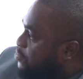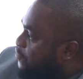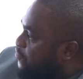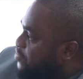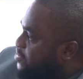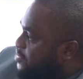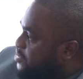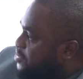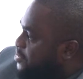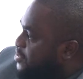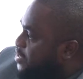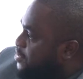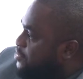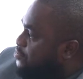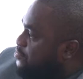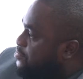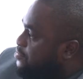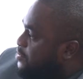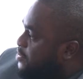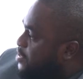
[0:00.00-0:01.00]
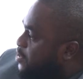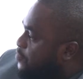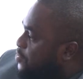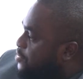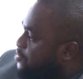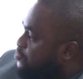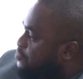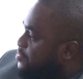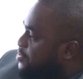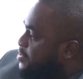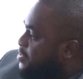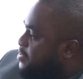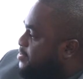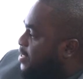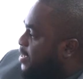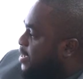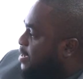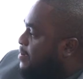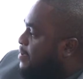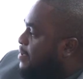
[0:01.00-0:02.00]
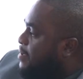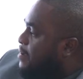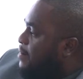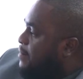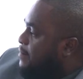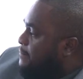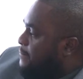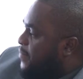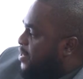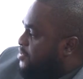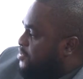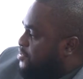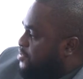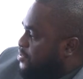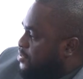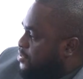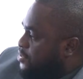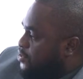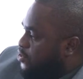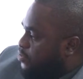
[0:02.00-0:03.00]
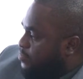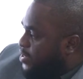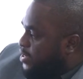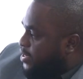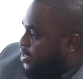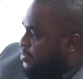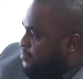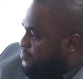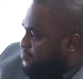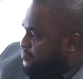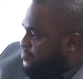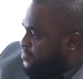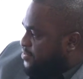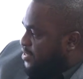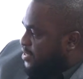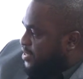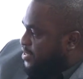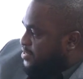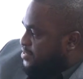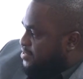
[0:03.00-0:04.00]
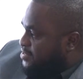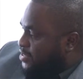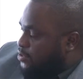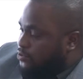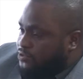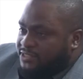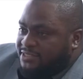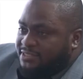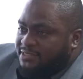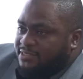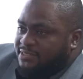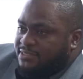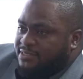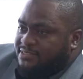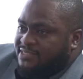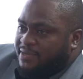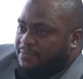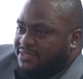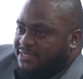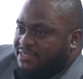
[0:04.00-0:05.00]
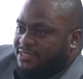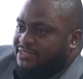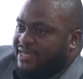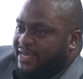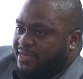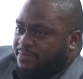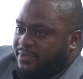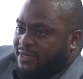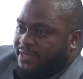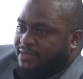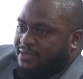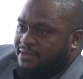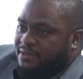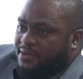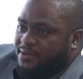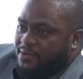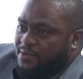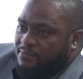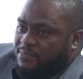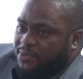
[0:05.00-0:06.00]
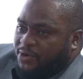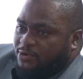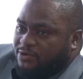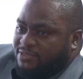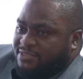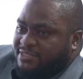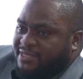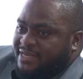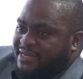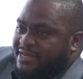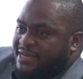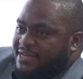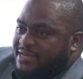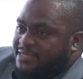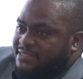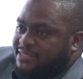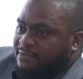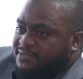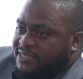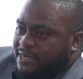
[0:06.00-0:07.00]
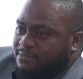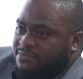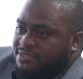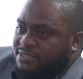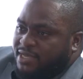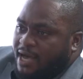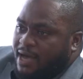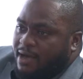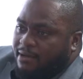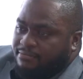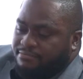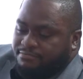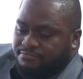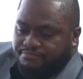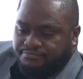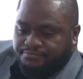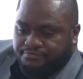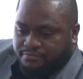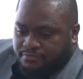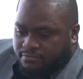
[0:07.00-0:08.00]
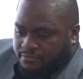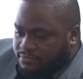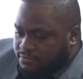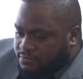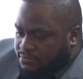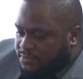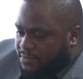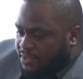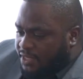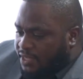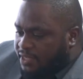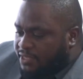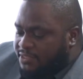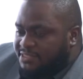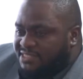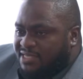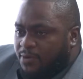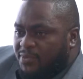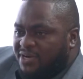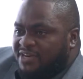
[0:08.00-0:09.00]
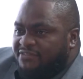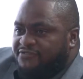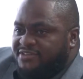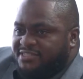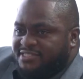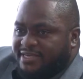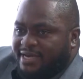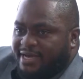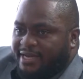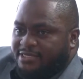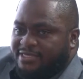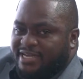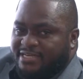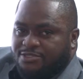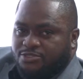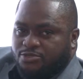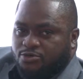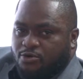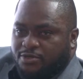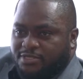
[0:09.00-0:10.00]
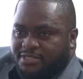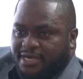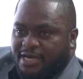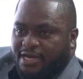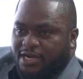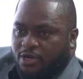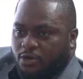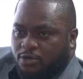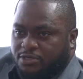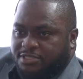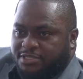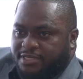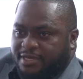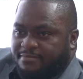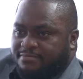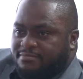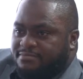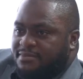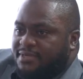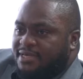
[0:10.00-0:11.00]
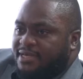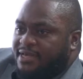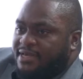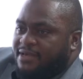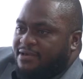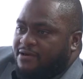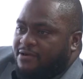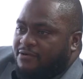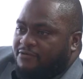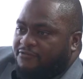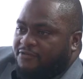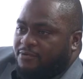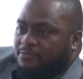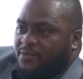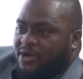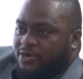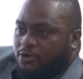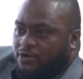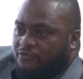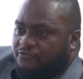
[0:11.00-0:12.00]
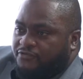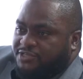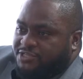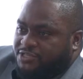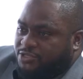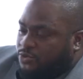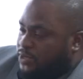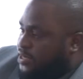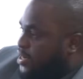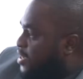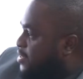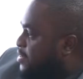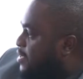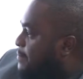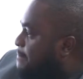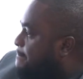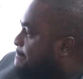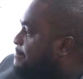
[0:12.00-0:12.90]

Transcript: office that needed the document to be there, but normally they're not submitted timely, because they need sometimes someone physically just to go there and lodge them from one office to another.